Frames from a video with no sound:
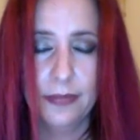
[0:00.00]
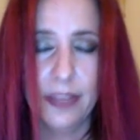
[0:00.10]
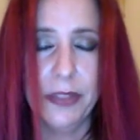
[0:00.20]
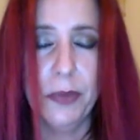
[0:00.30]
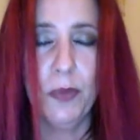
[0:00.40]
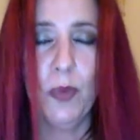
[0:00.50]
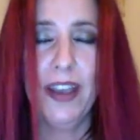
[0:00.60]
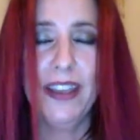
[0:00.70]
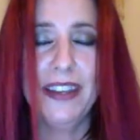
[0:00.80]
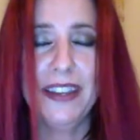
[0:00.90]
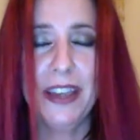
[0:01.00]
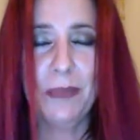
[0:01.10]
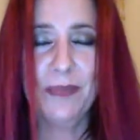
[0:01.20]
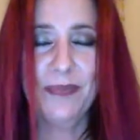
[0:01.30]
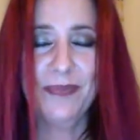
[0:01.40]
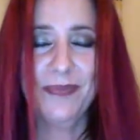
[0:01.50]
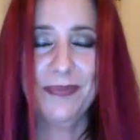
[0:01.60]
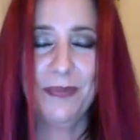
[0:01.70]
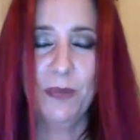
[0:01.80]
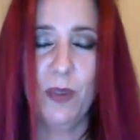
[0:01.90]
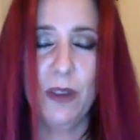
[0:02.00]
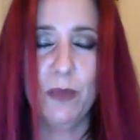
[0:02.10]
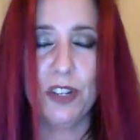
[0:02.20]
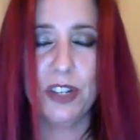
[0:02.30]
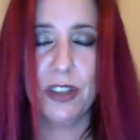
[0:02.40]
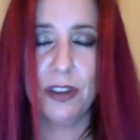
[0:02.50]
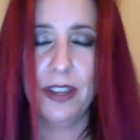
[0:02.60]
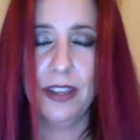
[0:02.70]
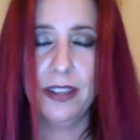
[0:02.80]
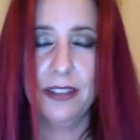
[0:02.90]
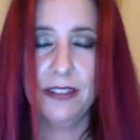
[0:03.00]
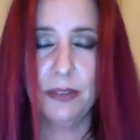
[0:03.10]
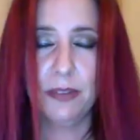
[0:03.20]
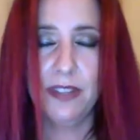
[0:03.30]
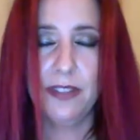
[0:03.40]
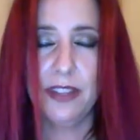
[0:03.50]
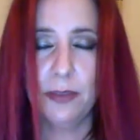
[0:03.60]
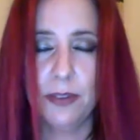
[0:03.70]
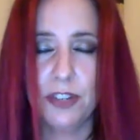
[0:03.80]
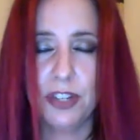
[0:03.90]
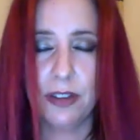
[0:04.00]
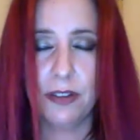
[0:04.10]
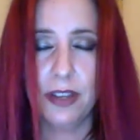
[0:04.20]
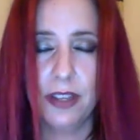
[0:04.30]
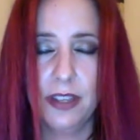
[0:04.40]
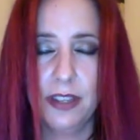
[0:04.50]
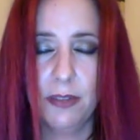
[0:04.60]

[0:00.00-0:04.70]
And then winding up one more chakra. So we're leaving that root chakra.